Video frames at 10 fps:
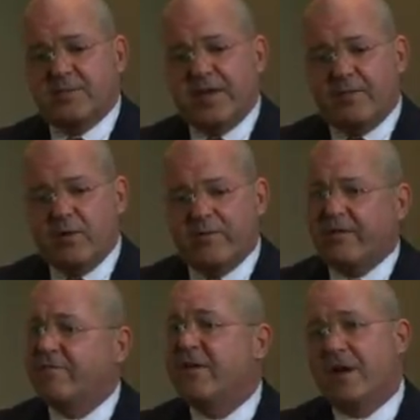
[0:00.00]
moving
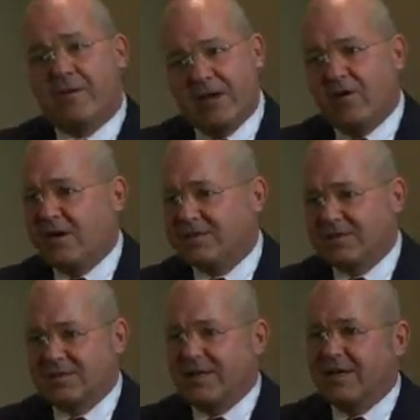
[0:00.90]
very
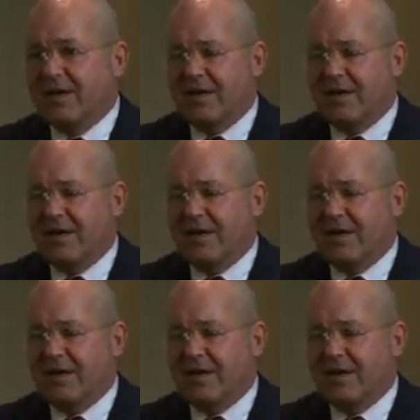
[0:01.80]
cautiously.